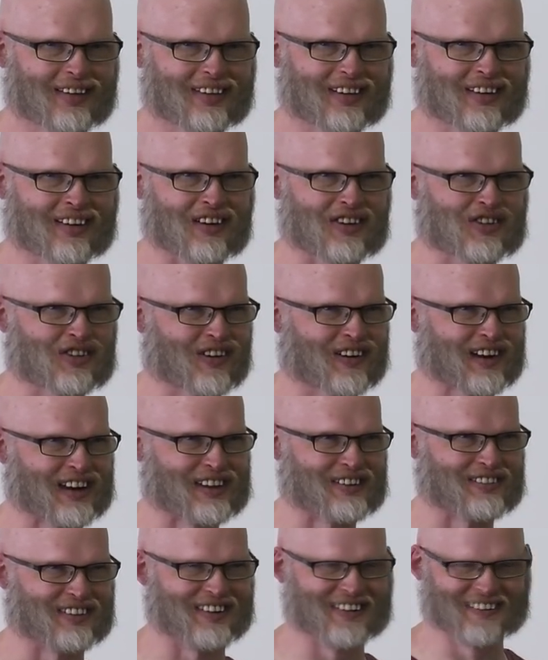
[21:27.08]
Does that shock
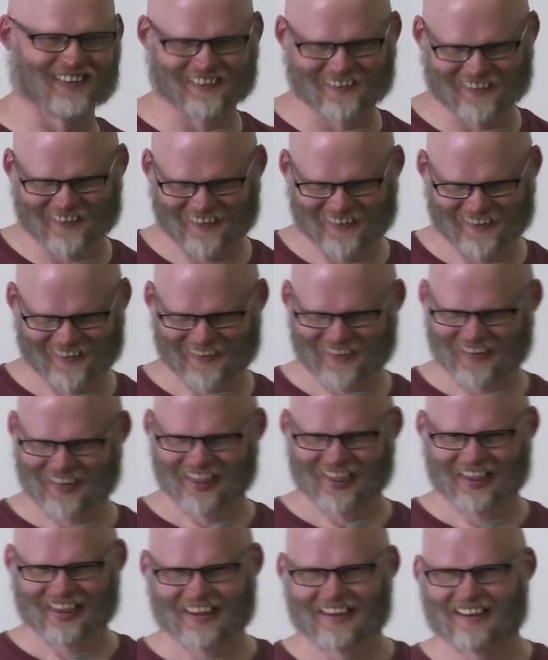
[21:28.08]
any of you?
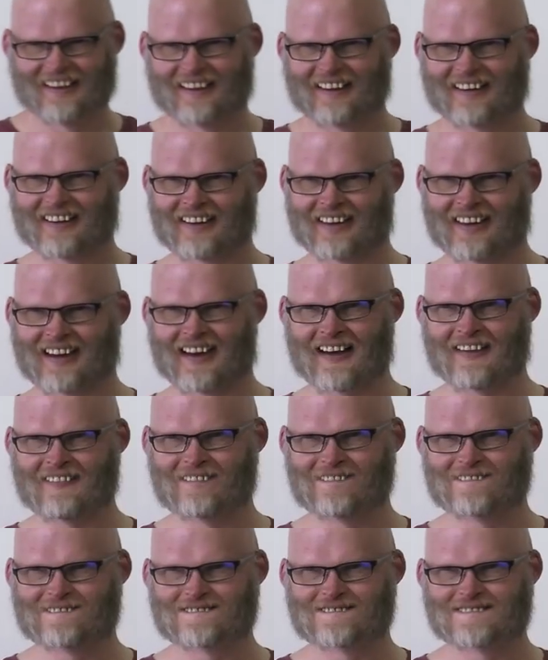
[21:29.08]

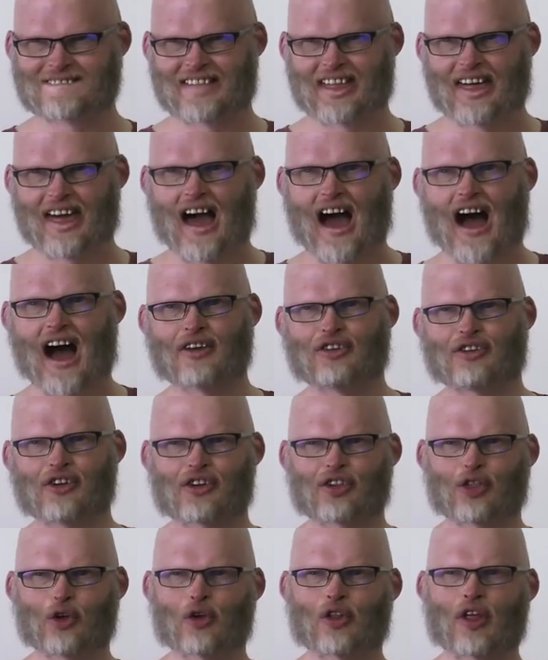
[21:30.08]
Yeah? I
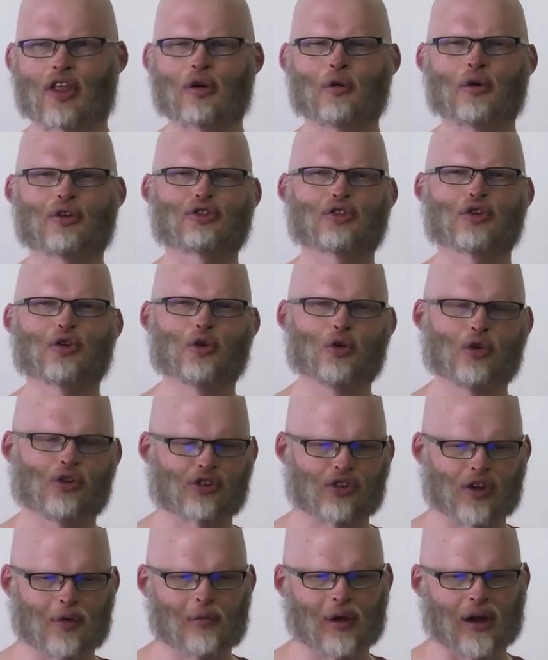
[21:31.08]
just thought that they were too
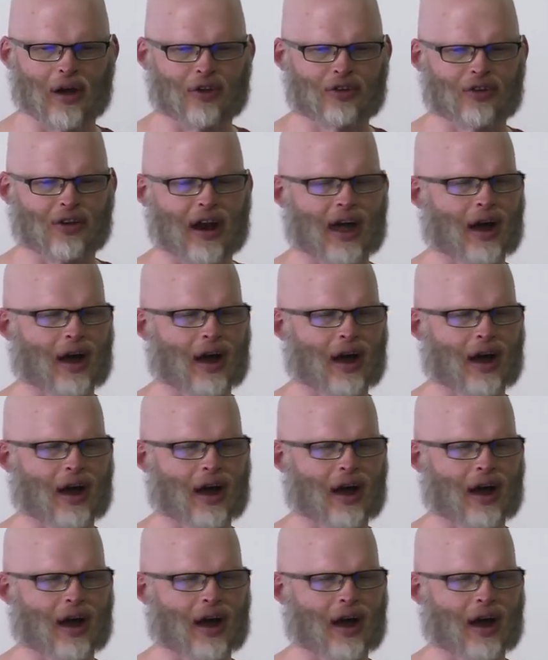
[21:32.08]
similar to